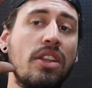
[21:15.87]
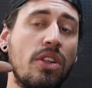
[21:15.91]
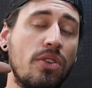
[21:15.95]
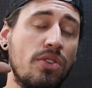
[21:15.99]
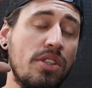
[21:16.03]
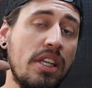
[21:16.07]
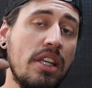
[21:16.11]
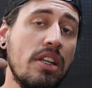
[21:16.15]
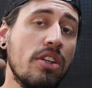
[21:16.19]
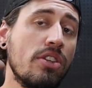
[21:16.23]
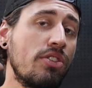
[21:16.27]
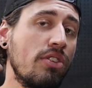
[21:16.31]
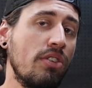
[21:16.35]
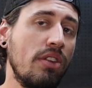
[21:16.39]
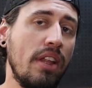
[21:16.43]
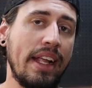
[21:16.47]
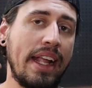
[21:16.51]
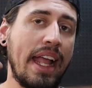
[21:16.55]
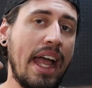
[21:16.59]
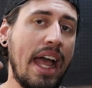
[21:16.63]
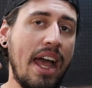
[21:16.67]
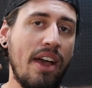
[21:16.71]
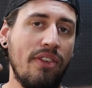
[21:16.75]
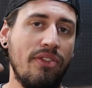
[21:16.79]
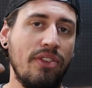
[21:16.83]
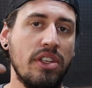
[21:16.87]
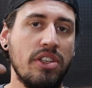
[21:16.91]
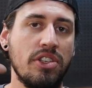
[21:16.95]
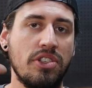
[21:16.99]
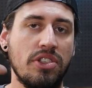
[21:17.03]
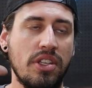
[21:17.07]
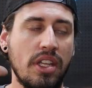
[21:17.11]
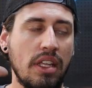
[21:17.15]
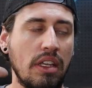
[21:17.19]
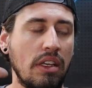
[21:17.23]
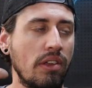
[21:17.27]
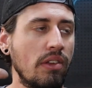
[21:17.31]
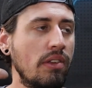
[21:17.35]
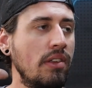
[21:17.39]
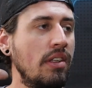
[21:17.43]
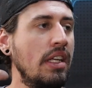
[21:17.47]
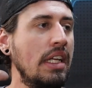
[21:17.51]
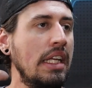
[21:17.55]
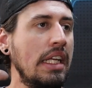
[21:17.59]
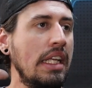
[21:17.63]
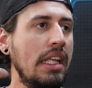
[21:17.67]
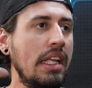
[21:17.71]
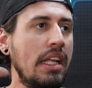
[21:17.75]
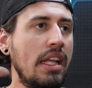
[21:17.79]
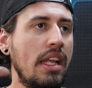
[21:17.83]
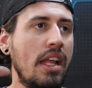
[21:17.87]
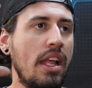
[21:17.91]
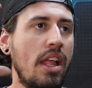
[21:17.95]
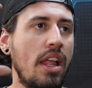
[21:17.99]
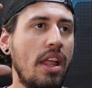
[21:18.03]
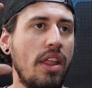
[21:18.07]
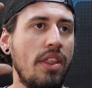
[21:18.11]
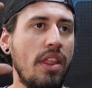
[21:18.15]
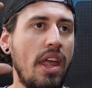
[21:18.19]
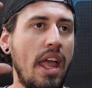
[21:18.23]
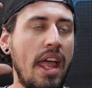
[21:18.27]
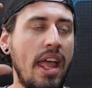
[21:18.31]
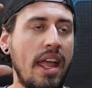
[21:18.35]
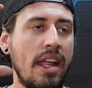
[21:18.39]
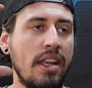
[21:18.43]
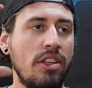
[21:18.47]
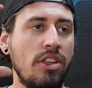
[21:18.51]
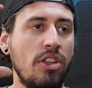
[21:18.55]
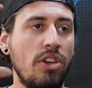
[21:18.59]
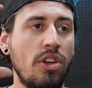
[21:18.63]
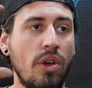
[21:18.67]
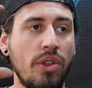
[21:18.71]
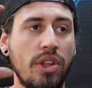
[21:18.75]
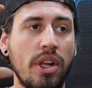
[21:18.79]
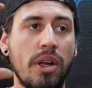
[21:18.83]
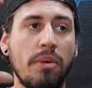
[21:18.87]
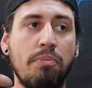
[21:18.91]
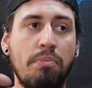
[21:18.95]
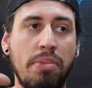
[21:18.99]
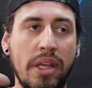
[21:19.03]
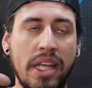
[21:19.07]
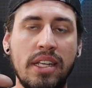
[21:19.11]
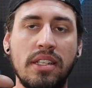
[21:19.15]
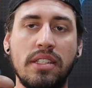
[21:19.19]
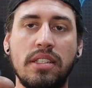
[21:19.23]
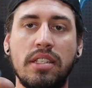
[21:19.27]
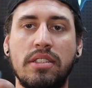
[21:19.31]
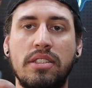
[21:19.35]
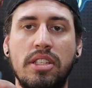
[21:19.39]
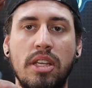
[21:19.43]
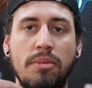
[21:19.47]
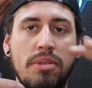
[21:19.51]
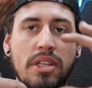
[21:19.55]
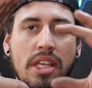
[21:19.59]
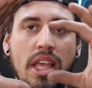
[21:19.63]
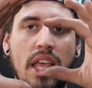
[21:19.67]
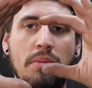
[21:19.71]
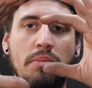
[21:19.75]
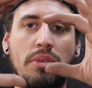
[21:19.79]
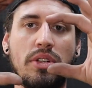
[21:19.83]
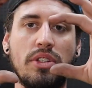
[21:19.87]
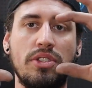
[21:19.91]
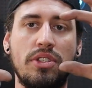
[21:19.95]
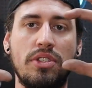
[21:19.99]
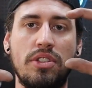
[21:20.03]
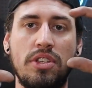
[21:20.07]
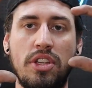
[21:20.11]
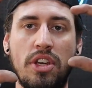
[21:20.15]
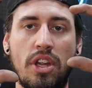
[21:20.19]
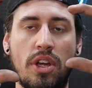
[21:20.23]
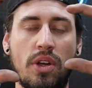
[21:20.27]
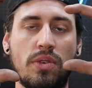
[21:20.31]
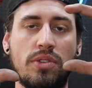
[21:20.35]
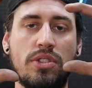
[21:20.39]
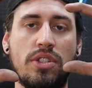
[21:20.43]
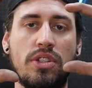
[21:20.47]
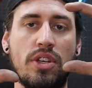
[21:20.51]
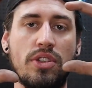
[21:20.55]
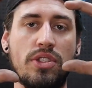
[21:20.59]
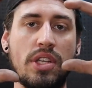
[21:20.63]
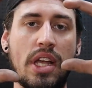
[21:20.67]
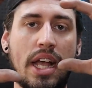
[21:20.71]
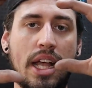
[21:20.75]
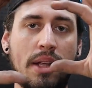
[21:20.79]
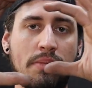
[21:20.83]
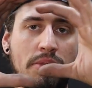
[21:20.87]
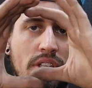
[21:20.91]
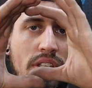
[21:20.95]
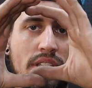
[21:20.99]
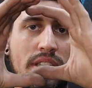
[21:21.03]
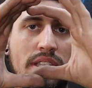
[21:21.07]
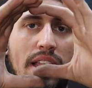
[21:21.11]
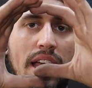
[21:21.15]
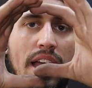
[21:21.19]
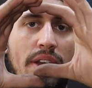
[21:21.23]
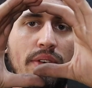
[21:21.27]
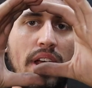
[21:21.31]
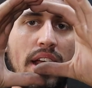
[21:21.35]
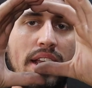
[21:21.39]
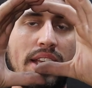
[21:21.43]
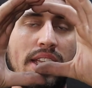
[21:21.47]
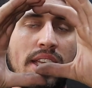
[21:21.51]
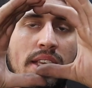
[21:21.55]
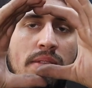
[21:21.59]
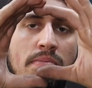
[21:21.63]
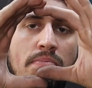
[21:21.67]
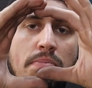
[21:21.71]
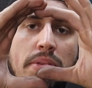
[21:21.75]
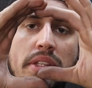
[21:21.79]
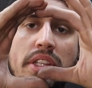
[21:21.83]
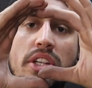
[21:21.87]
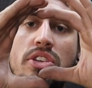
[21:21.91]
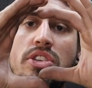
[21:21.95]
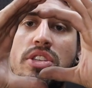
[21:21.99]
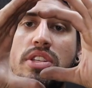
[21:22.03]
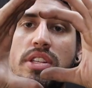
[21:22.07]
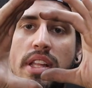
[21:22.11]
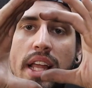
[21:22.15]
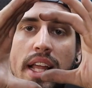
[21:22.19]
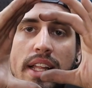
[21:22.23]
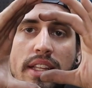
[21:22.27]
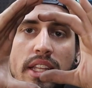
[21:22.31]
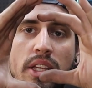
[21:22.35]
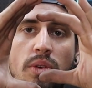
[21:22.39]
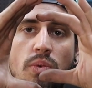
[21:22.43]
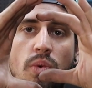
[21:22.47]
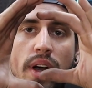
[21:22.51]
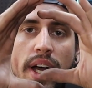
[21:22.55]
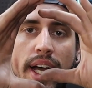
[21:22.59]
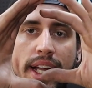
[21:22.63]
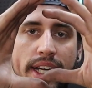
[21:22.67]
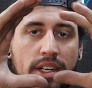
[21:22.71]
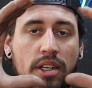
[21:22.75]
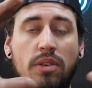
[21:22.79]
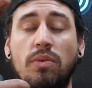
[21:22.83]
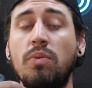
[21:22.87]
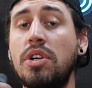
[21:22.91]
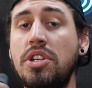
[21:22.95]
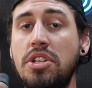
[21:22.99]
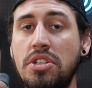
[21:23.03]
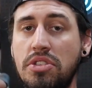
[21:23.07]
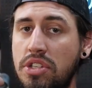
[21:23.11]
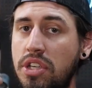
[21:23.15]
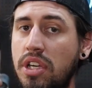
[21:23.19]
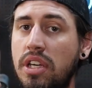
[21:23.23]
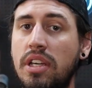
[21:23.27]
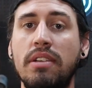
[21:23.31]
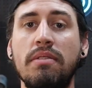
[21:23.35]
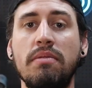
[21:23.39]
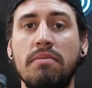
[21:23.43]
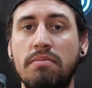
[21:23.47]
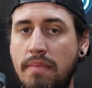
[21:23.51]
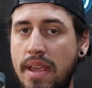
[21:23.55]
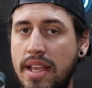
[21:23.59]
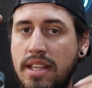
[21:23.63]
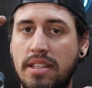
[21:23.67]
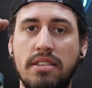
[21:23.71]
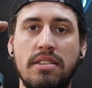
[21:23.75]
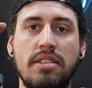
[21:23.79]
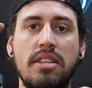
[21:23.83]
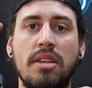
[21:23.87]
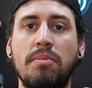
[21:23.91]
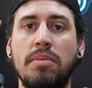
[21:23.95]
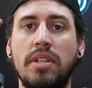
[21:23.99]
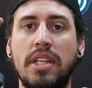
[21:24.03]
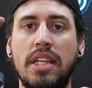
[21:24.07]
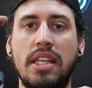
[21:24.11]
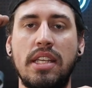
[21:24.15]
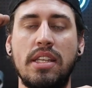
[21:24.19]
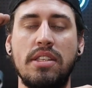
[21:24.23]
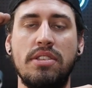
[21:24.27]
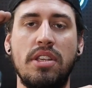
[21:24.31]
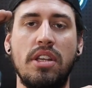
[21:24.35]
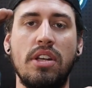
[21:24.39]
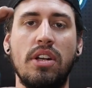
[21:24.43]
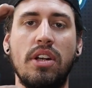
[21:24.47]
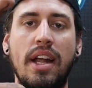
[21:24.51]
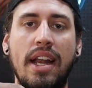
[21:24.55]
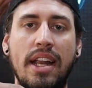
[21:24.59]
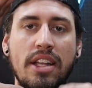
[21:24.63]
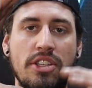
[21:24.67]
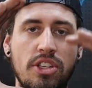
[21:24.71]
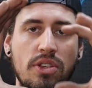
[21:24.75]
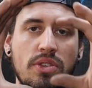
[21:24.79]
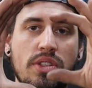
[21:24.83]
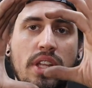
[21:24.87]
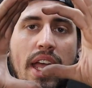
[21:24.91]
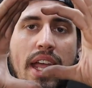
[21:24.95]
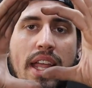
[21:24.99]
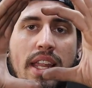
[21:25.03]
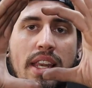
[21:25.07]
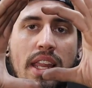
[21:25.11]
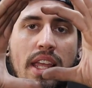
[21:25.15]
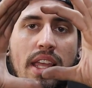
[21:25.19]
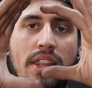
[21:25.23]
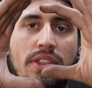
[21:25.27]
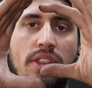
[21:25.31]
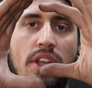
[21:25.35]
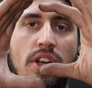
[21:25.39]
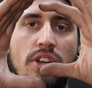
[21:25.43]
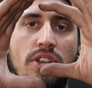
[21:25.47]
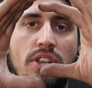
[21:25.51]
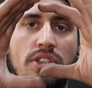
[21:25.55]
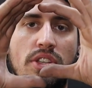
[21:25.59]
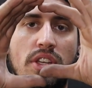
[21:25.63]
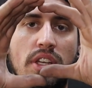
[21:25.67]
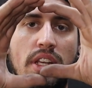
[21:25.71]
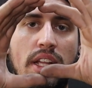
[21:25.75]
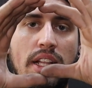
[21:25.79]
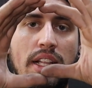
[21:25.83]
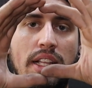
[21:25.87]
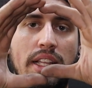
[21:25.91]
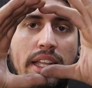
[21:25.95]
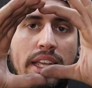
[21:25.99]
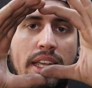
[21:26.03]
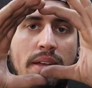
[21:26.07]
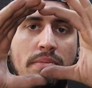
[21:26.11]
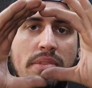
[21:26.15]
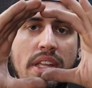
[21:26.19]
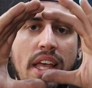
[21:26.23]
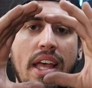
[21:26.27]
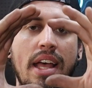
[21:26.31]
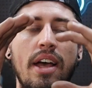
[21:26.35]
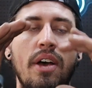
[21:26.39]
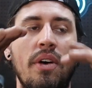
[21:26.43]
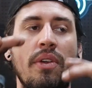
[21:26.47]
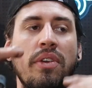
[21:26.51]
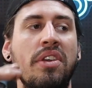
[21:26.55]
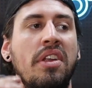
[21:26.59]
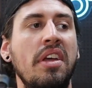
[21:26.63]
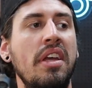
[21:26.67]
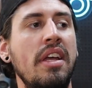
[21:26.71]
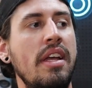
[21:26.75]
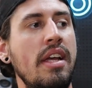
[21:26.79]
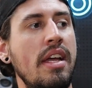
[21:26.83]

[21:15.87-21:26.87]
those ears are like 1/2 inch steel. And, you know, they're bent to be able, you know, those Heims should slide right in, but they're slightly wider, which is good, makes assembly easier, and as you tighten it, they're just gonna clamp down.